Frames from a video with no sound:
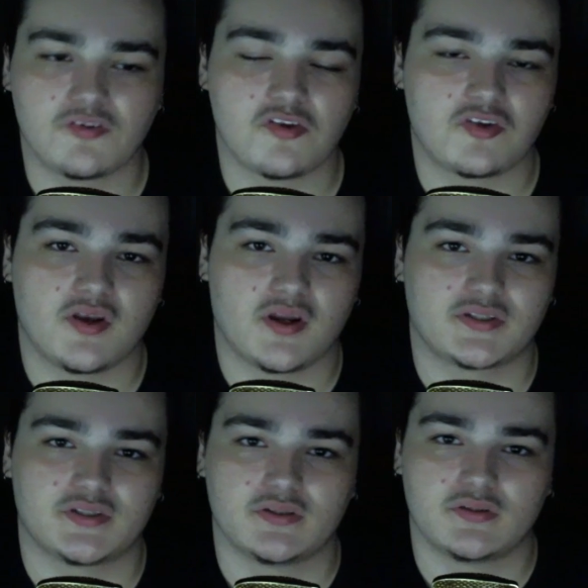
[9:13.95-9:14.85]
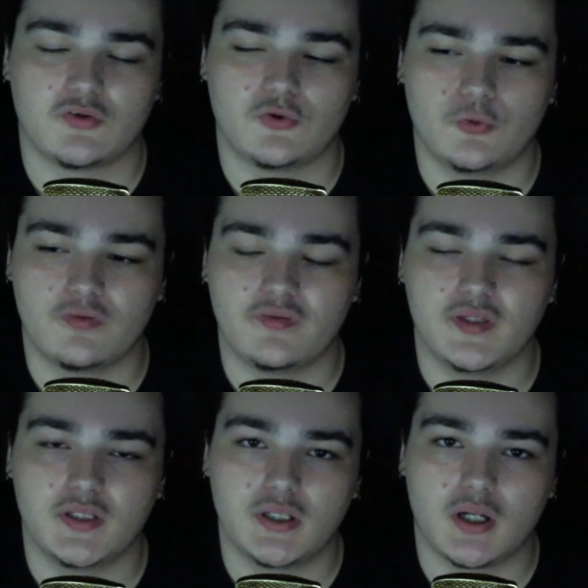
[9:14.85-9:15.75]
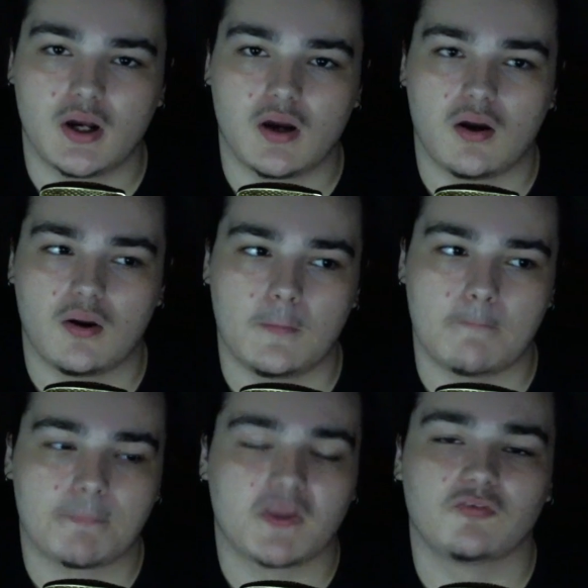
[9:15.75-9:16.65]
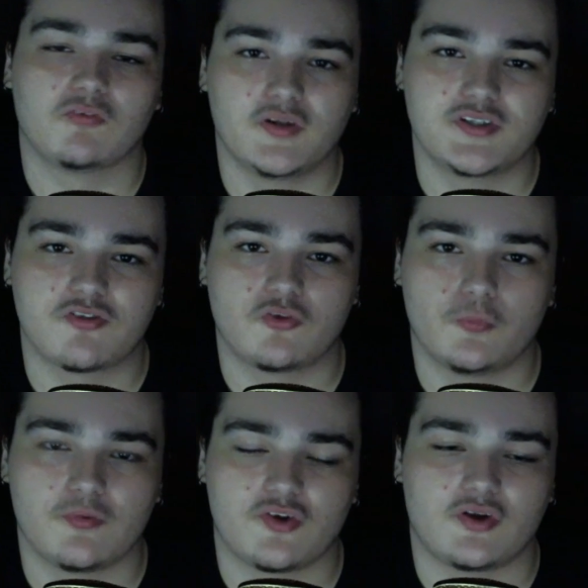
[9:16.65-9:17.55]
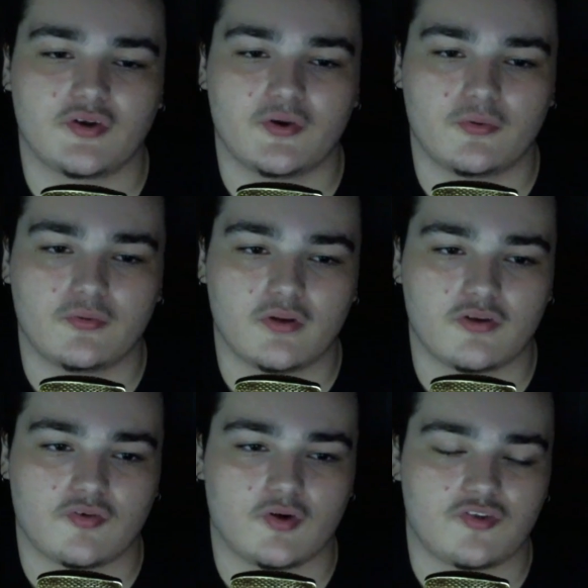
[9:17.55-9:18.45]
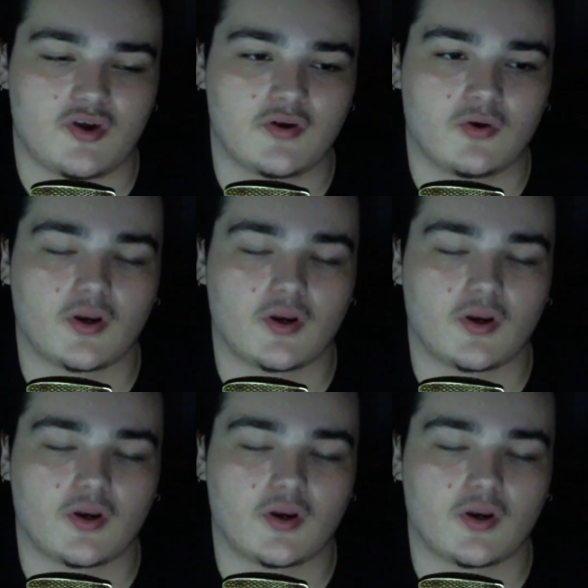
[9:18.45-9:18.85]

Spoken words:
connection to the religious group is unknown as far as I know,